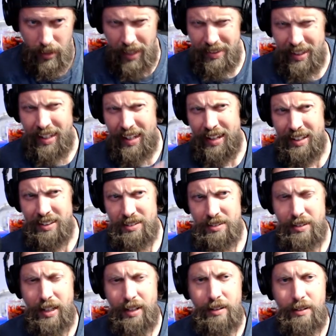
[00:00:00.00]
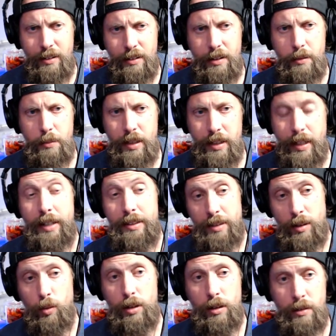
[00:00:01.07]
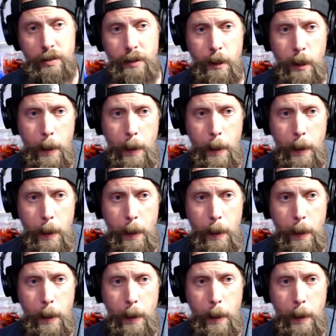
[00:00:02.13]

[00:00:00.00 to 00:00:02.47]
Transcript: I think I answered that earlier, but yes, it will.